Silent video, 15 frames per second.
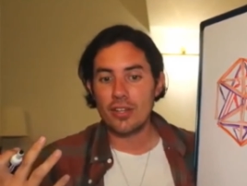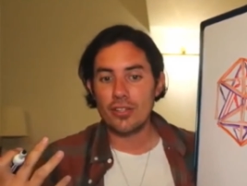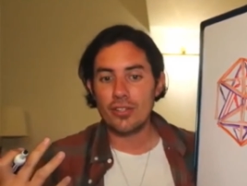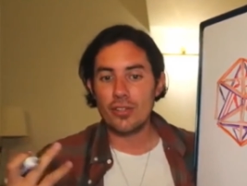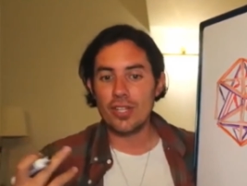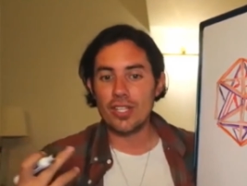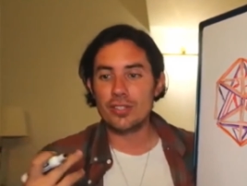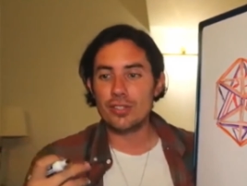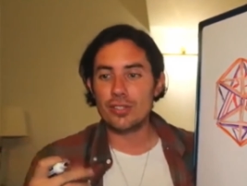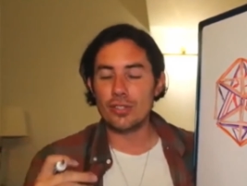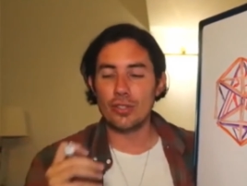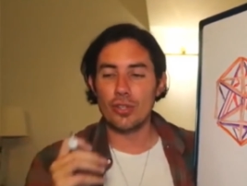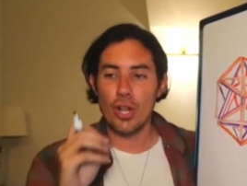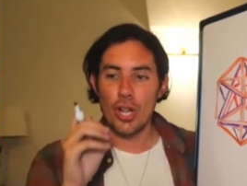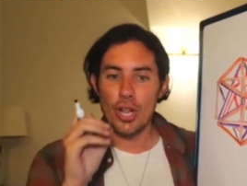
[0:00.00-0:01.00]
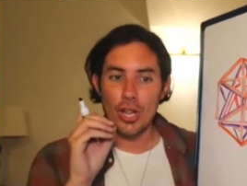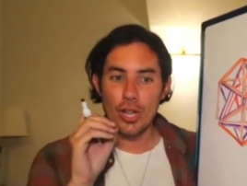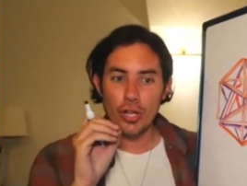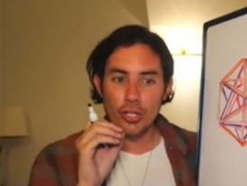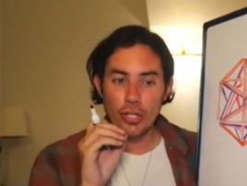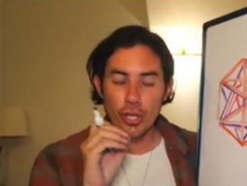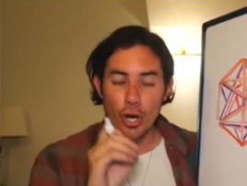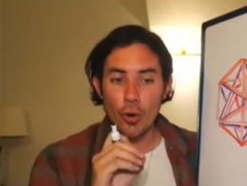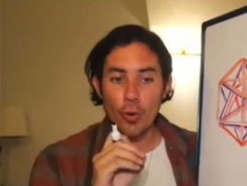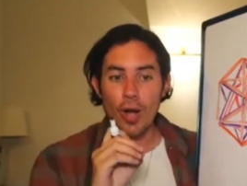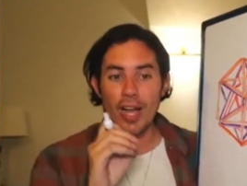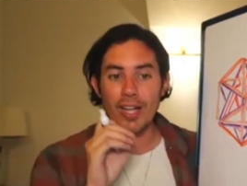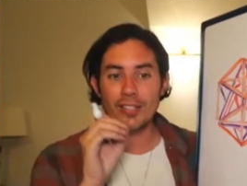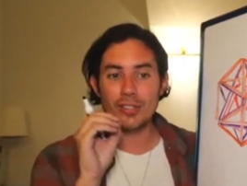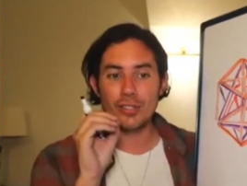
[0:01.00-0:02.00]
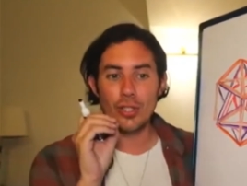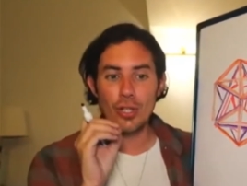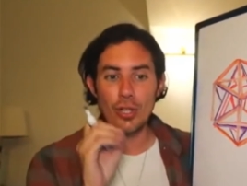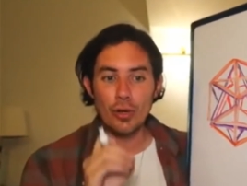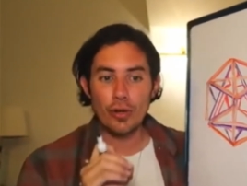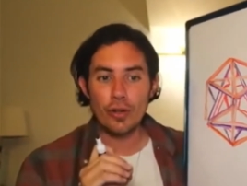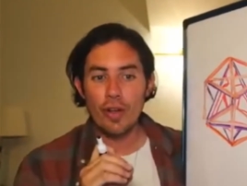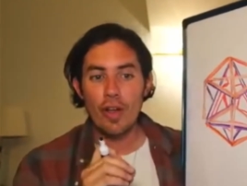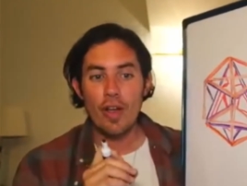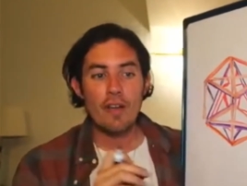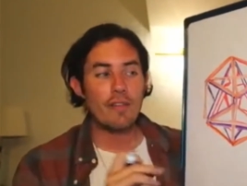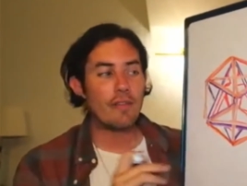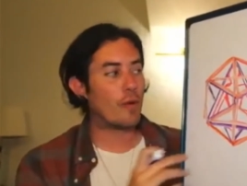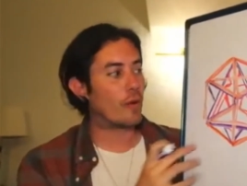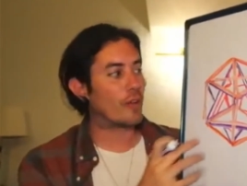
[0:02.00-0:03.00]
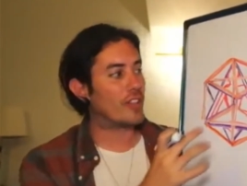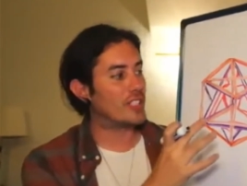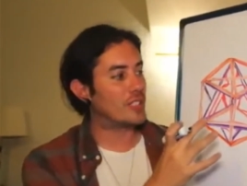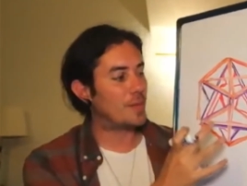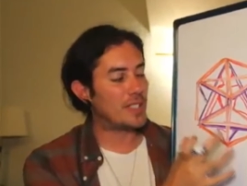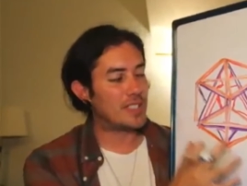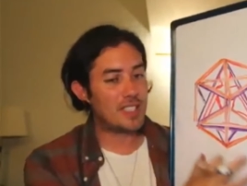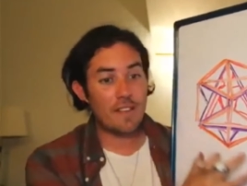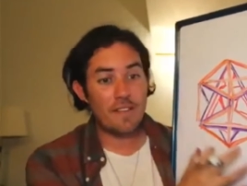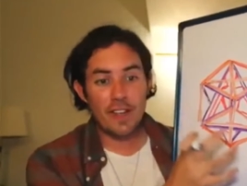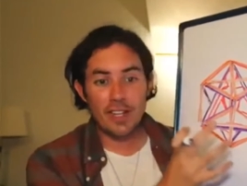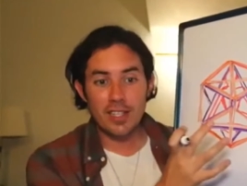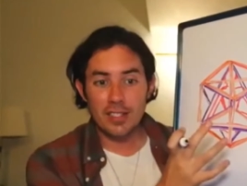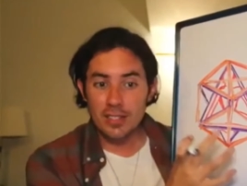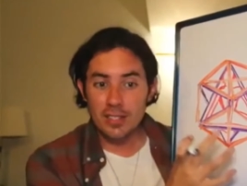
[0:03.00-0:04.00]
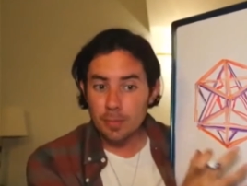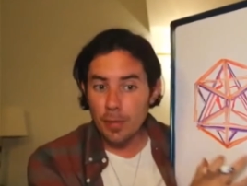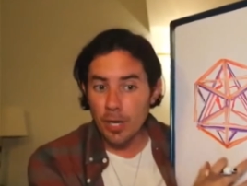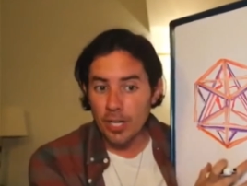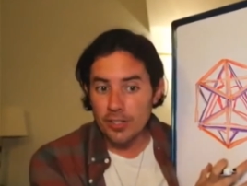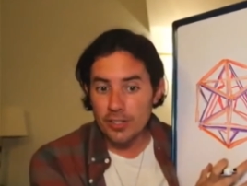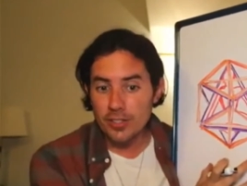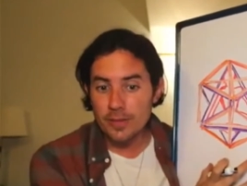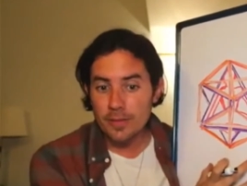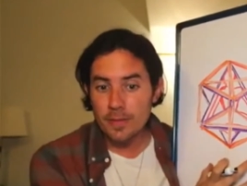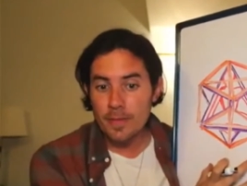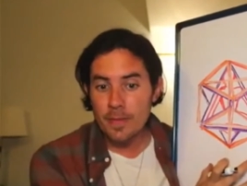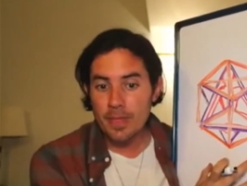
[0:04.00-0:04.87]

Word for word: you need to go and to look for the specific spots